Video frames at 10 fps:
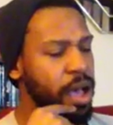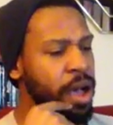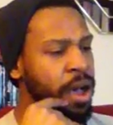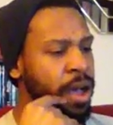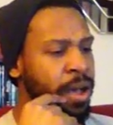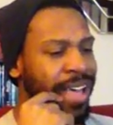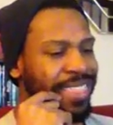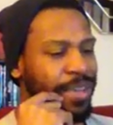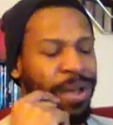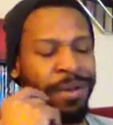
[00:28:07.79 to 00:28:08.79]
I
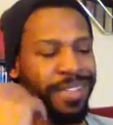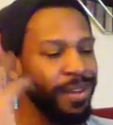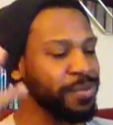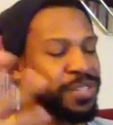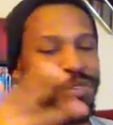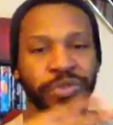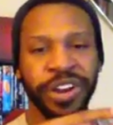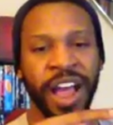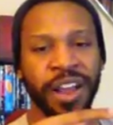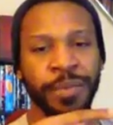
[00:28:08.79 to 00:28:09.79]
think I was too
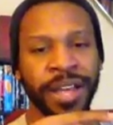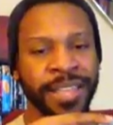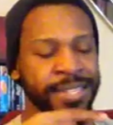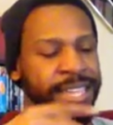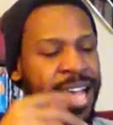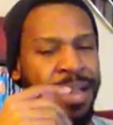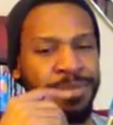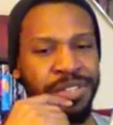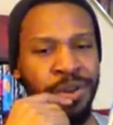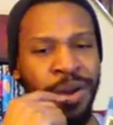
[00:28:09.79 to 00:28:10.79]
preoccupied at the time,
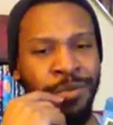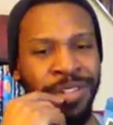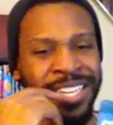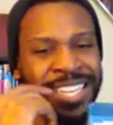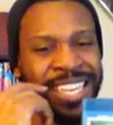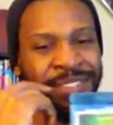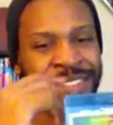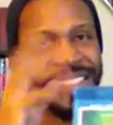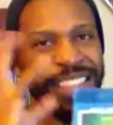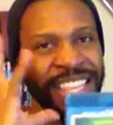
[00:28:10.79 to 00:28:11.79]
so I really didn't give
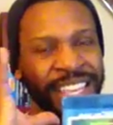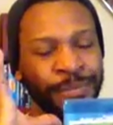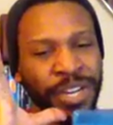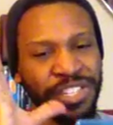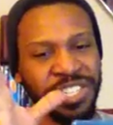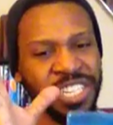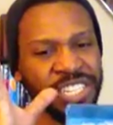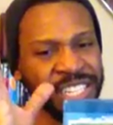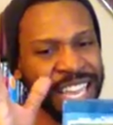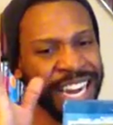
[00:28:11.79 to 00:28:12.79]
it the much
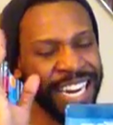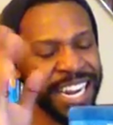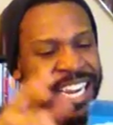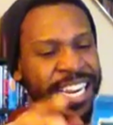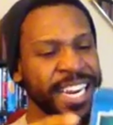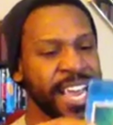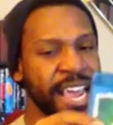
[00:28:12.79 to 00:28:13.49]
attention that it needed.